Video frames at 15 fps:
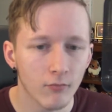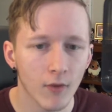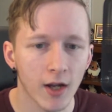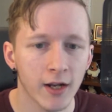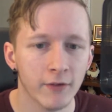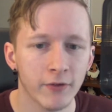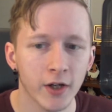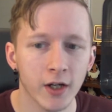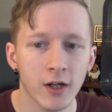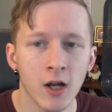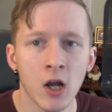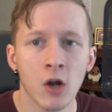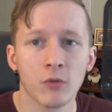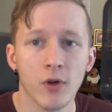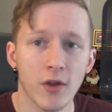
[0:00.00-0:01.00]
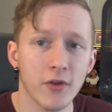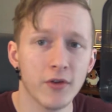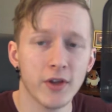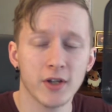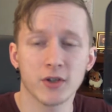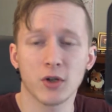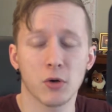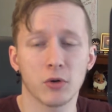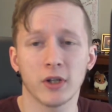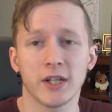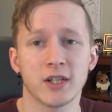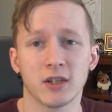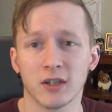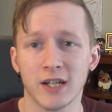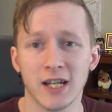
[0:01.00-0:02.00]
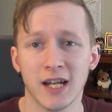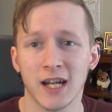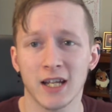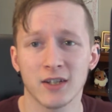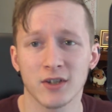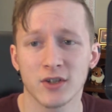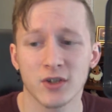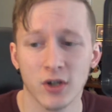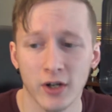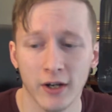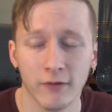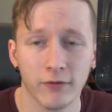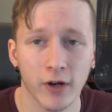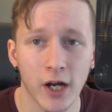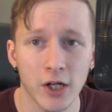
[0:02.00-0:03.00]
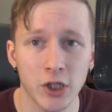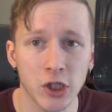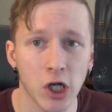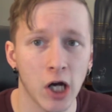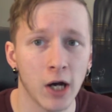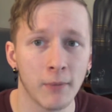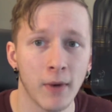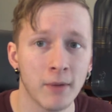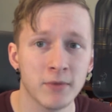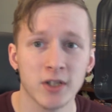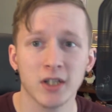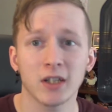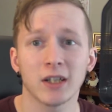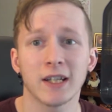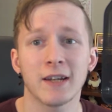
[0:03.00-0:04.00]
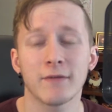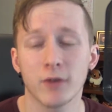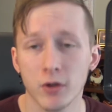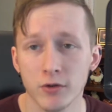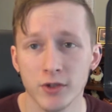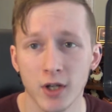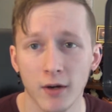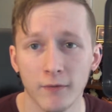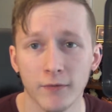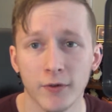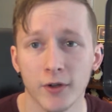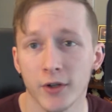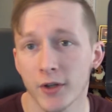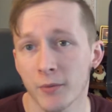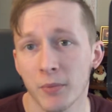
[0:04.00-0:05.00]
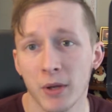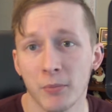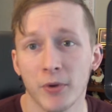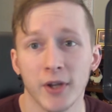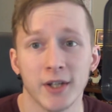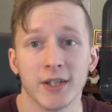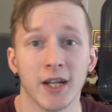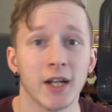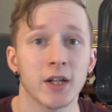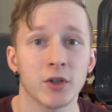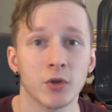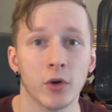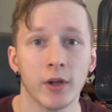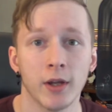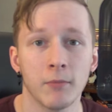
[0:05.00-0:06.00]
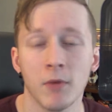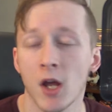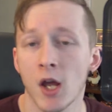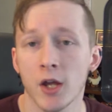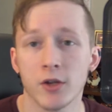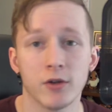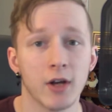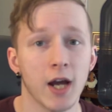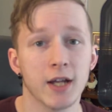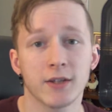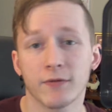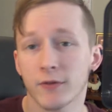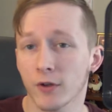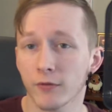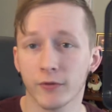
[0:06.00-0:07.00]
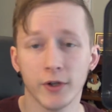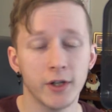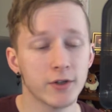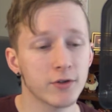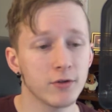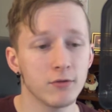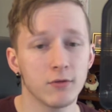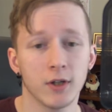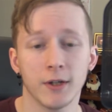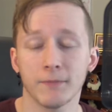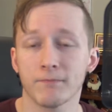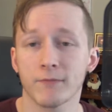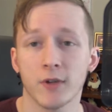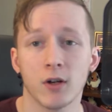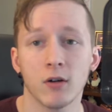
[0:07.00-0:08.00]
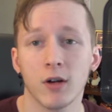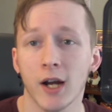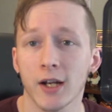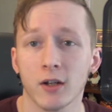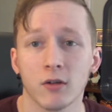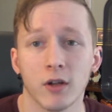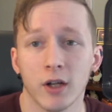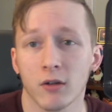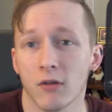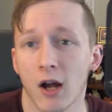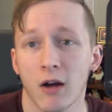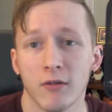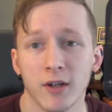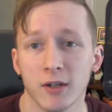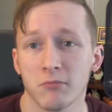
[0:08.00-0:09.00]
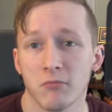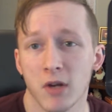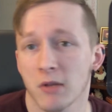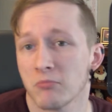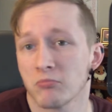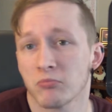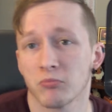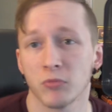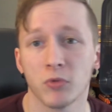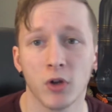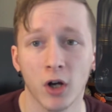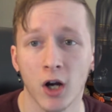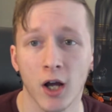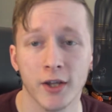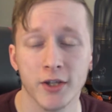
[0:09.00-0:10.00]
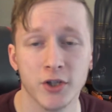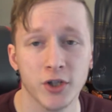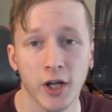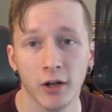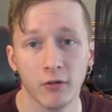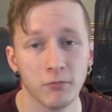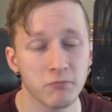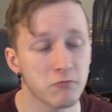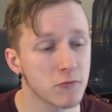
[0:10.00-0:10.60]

And I figured rather than totally deleting it and starting fresh, um, I'm just going to leave those up for the people that did enjoy them. You guys feel free to, um, you know, kind of click around and, and, look on this channel.